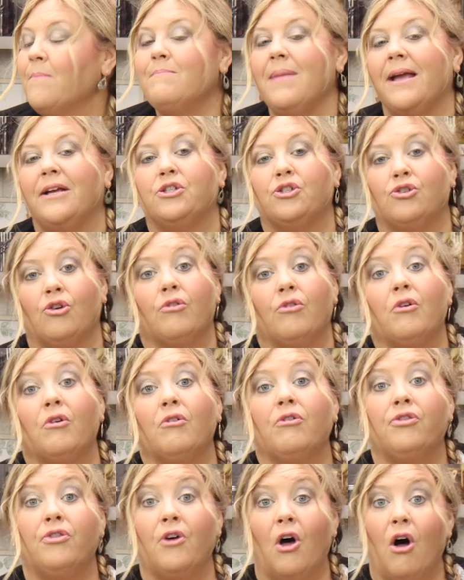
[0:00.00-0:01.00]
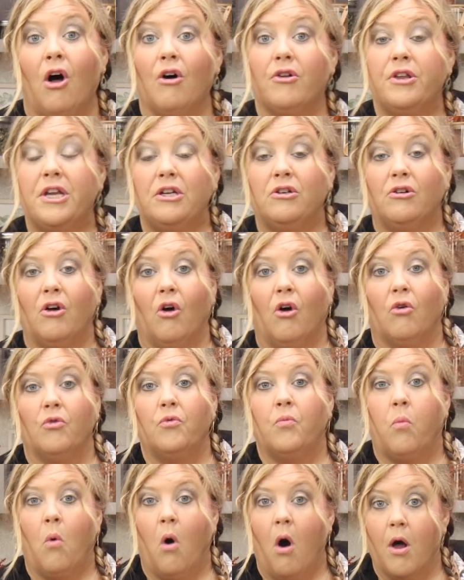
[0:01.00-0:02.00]
Make sure they're thawed in
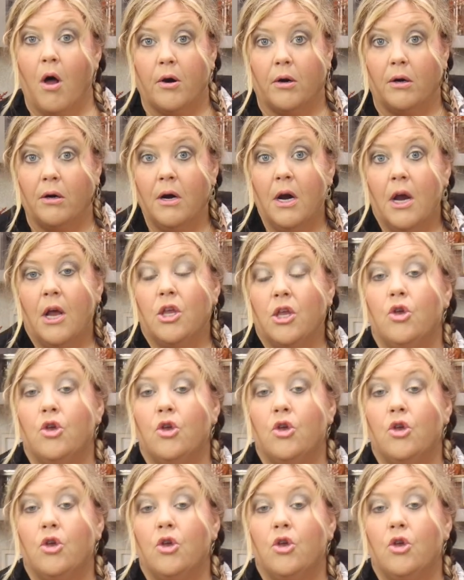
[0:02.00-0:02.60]
cold water.